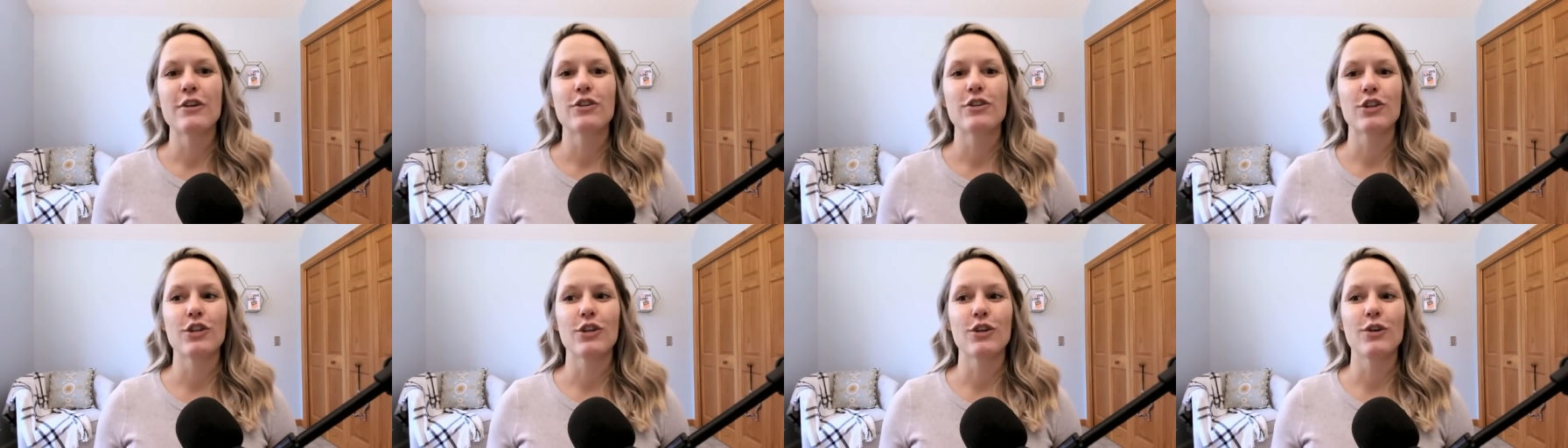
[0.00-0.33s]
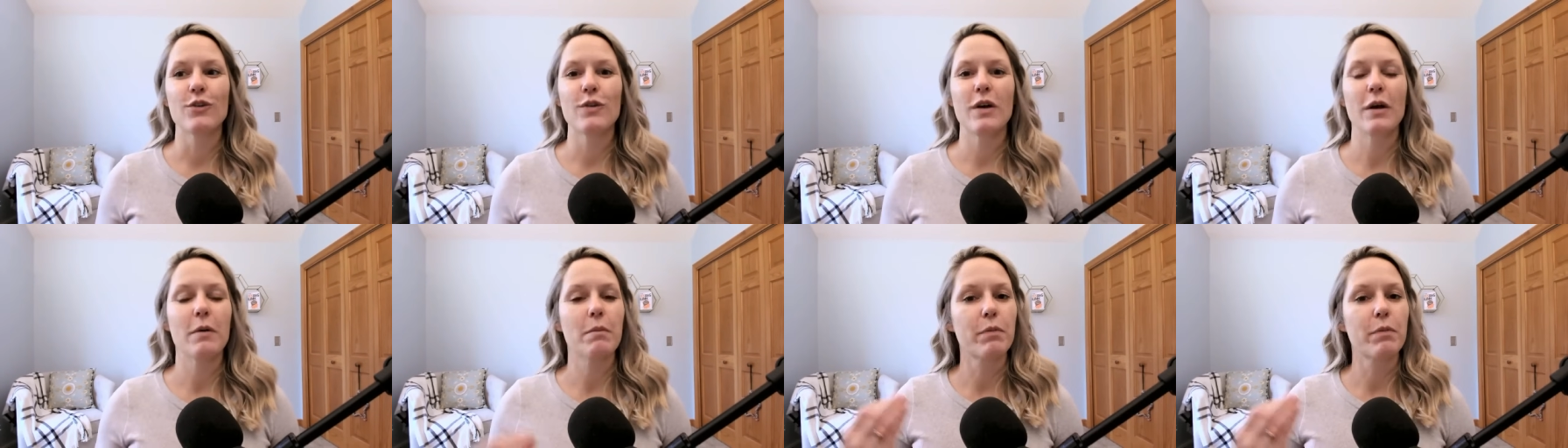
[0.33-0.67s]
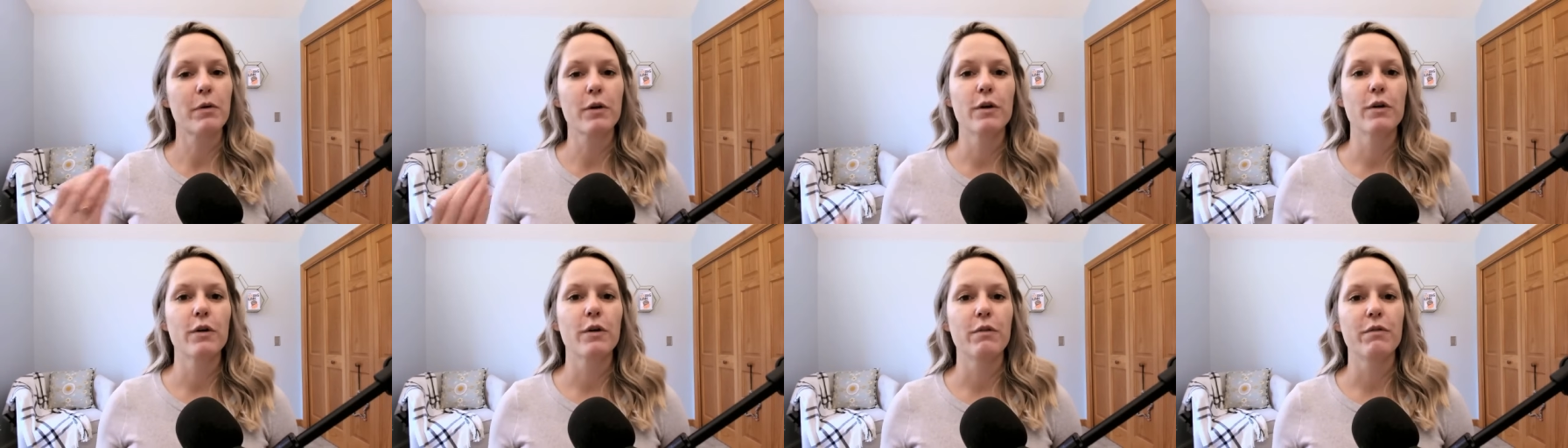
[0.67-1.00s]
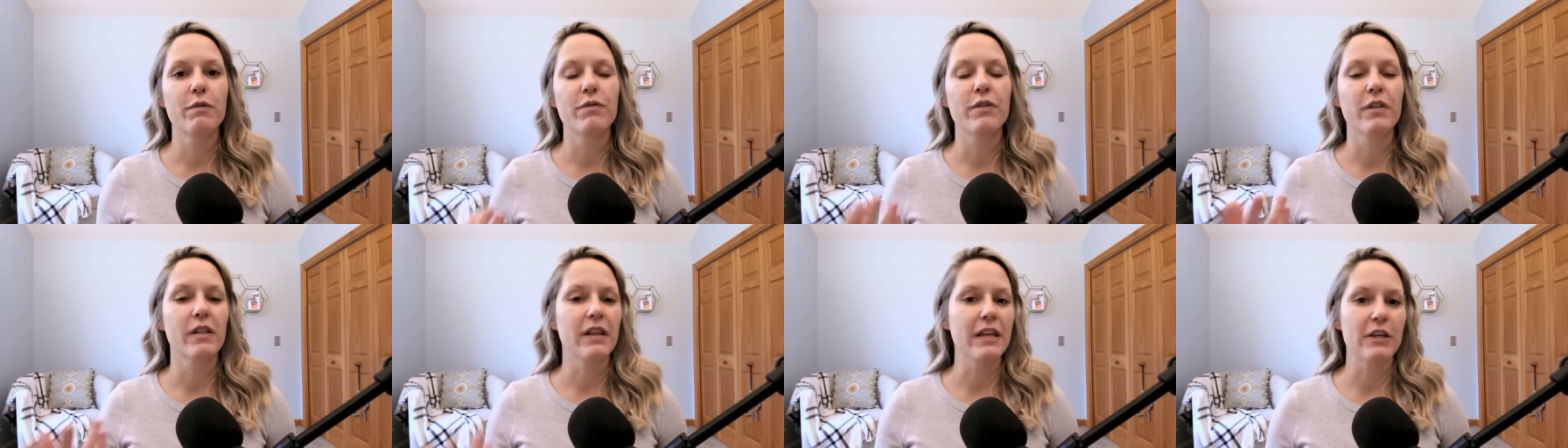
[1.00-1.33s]
to
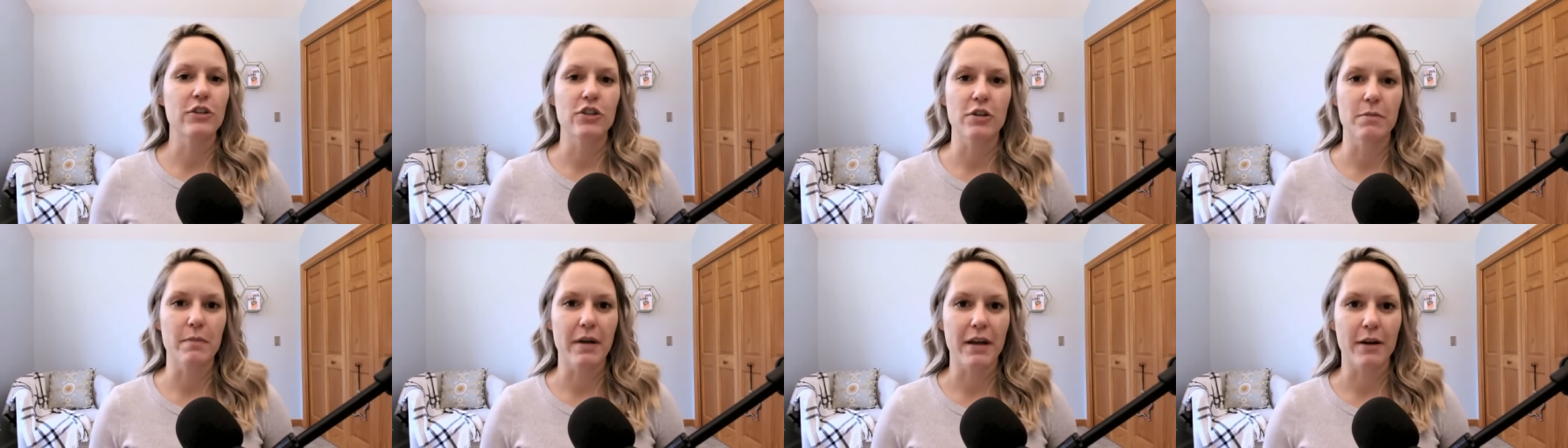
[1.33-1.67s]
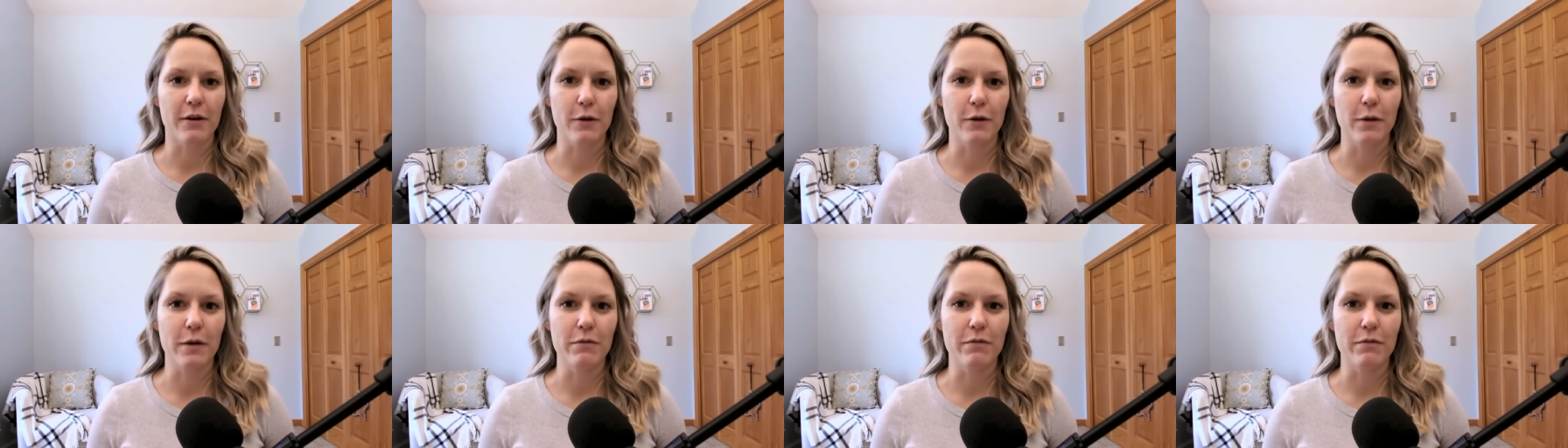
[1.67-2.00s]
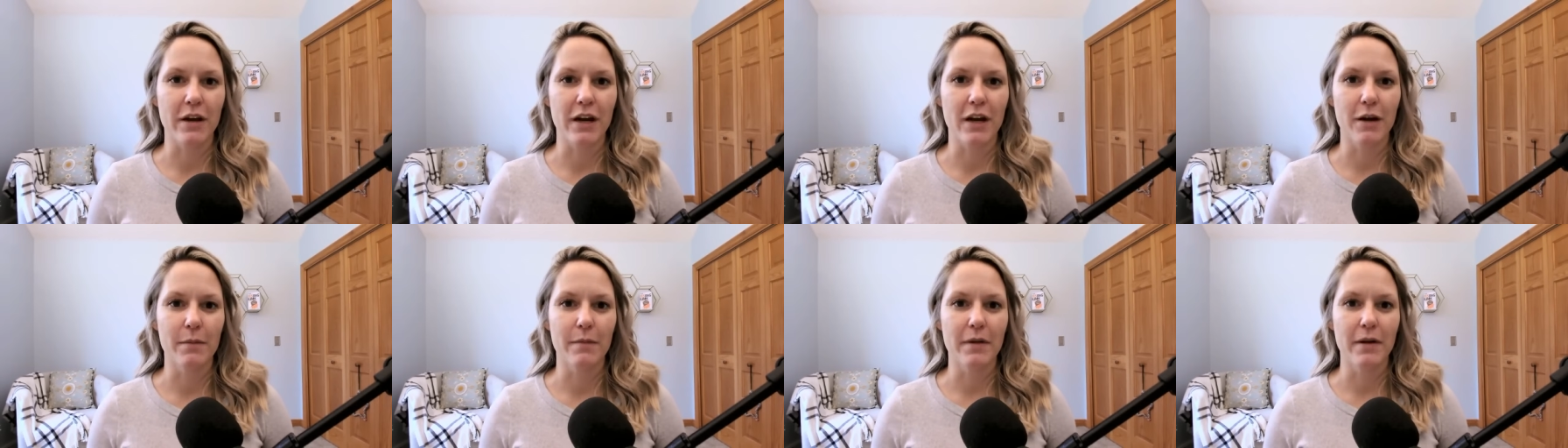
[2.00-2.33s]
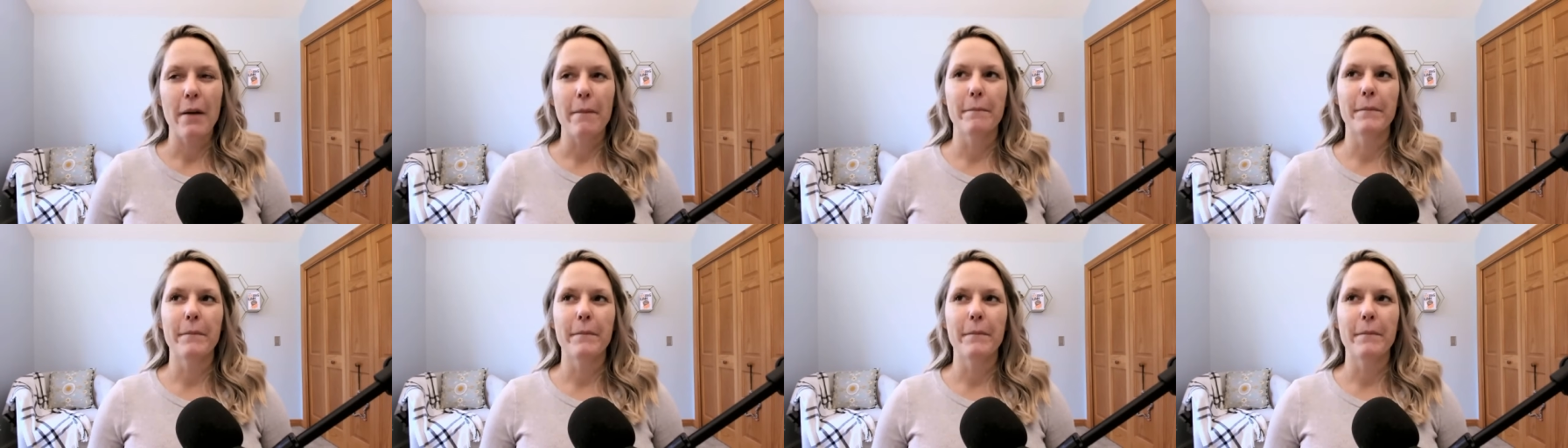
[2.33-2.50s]
improve the lesion microenvironment.